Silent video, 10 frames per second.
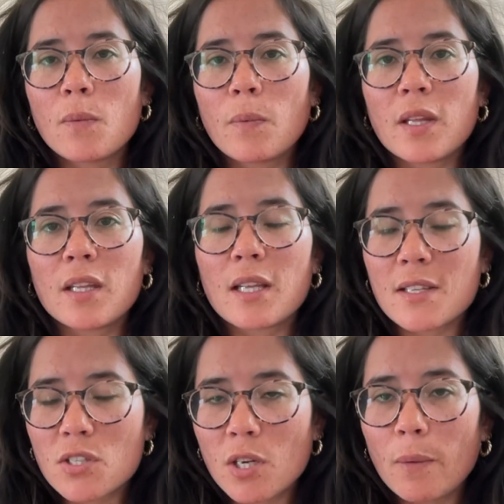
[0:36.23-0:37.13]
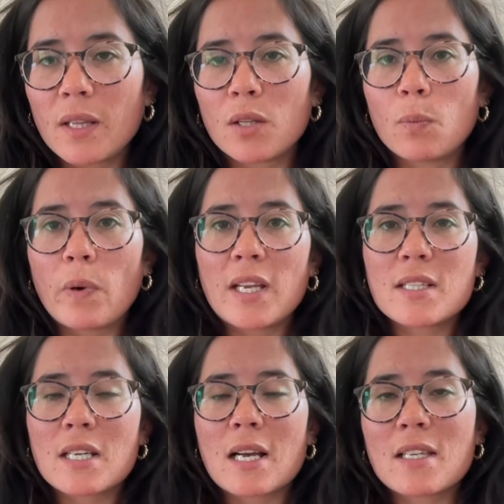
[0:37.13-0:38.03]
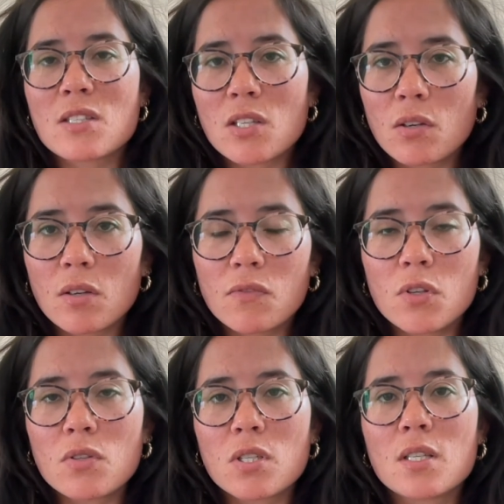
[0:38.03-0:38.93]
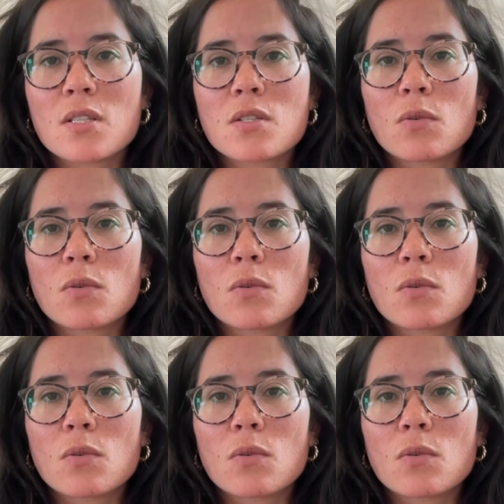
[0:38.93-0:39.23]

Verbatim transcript: whether that's knowing that weight has the unit of newtons